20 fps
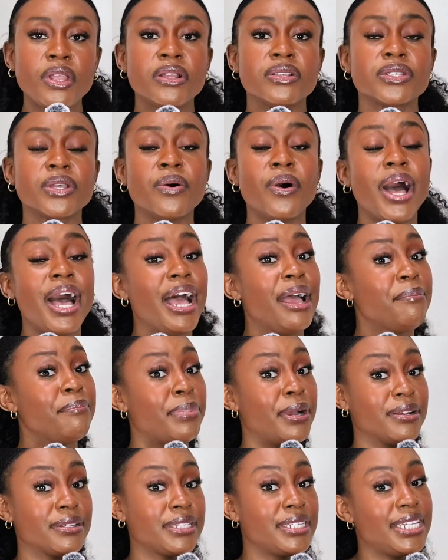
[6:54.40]
So I'm
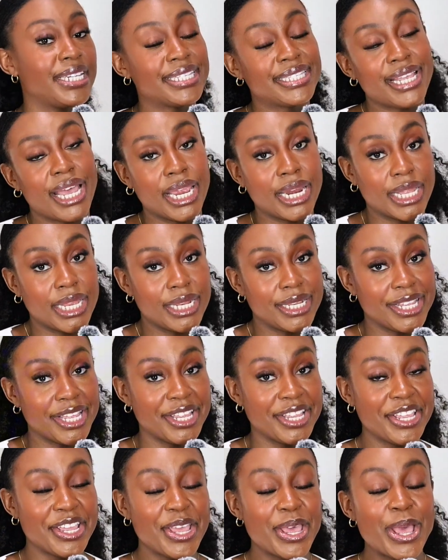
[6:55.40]
personally excited
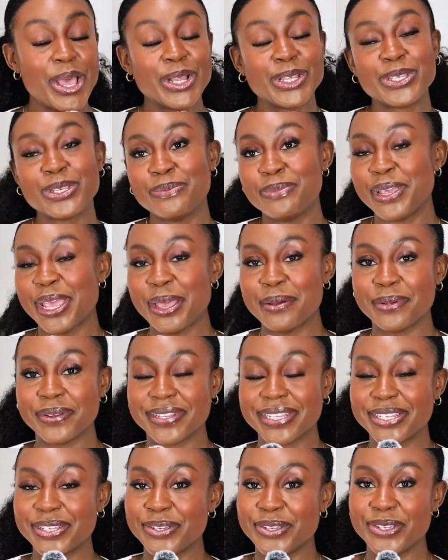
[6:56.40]
to be able
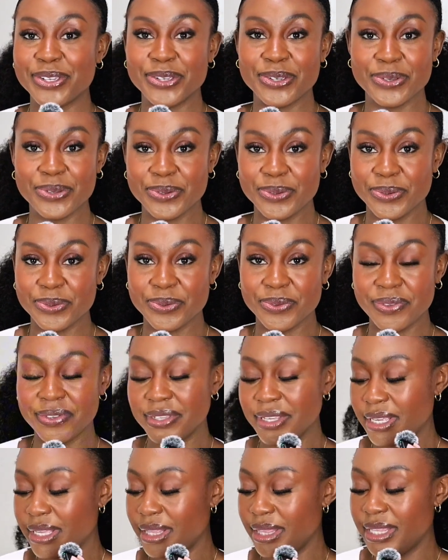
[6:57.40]
to
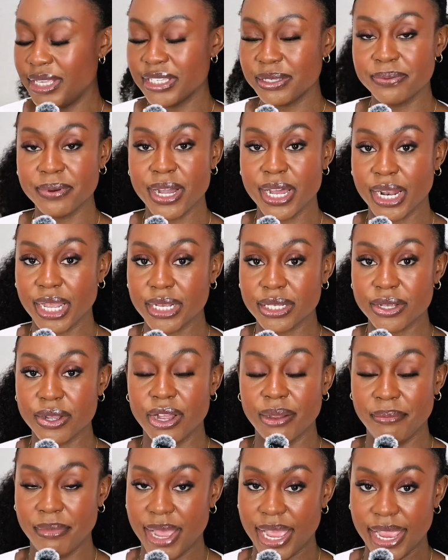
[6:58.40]
use this product
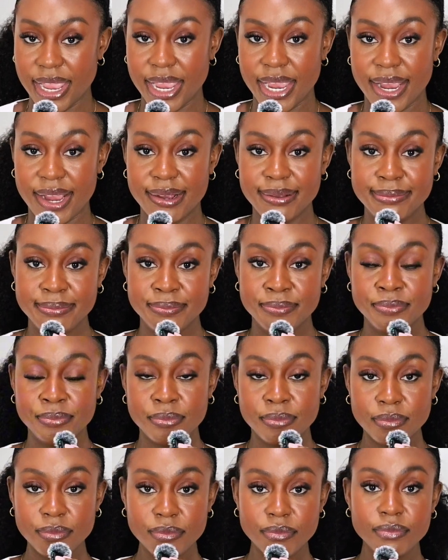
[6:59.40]
on my hair.
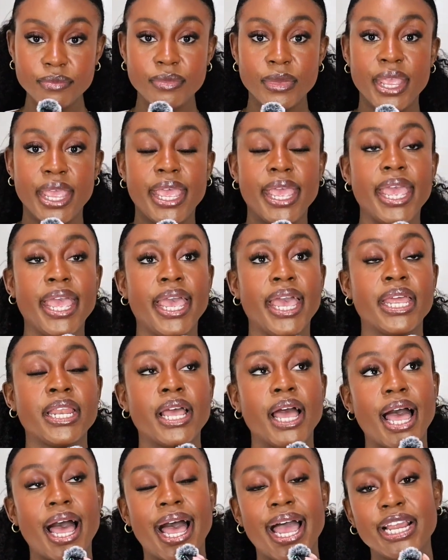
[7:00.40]
And
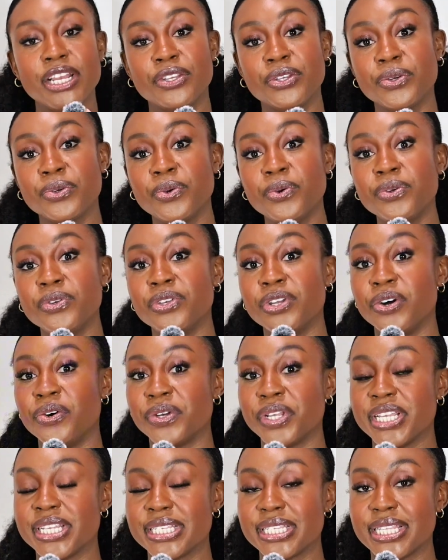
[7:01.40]
I do
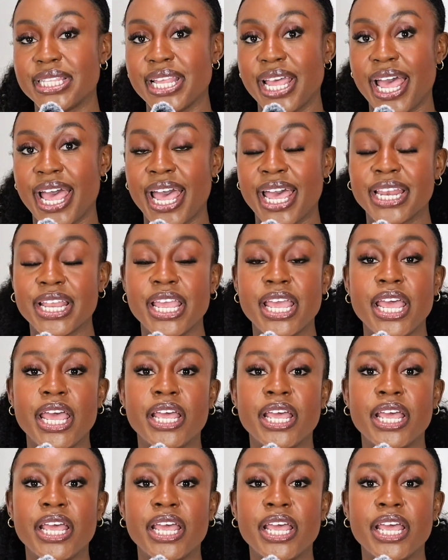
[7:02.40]
notice that